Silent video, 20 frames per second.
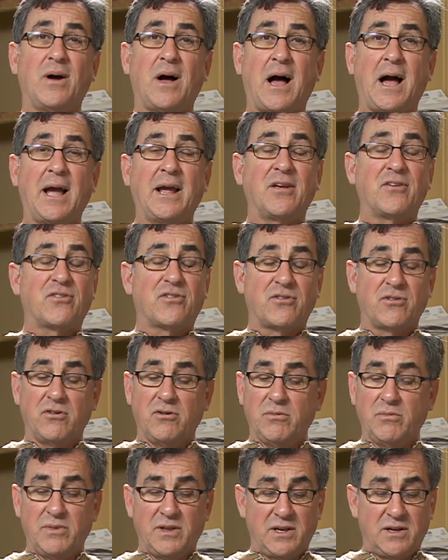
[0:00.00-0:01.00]
I
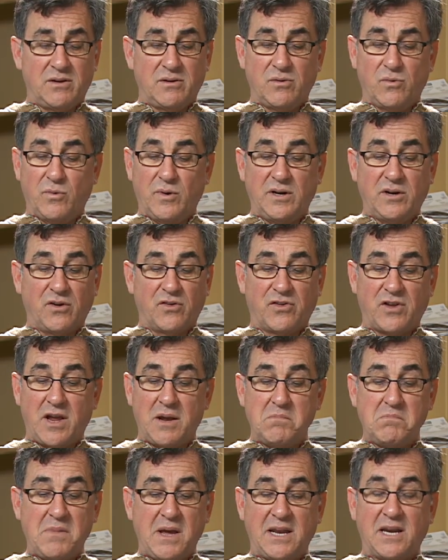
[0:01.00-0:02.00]
assume that Windows
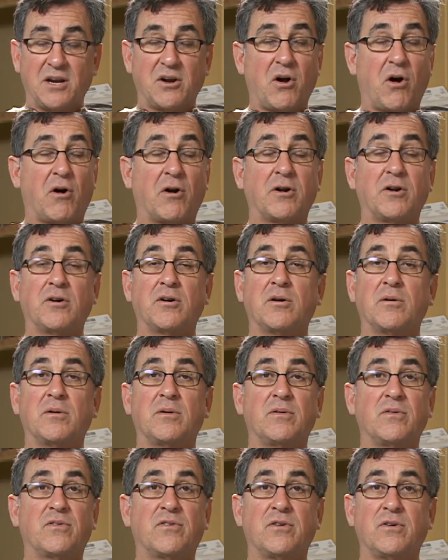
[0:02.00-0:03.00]
8 made it
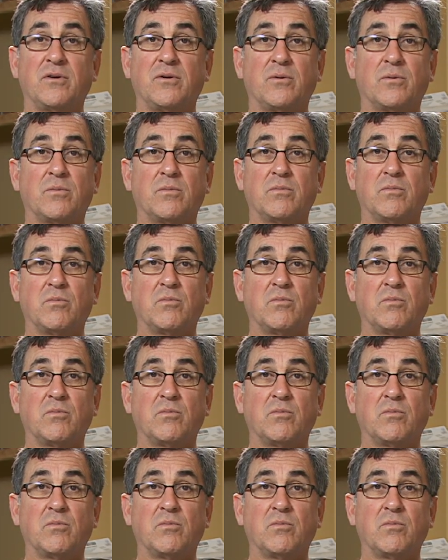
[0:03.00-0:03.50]
harder to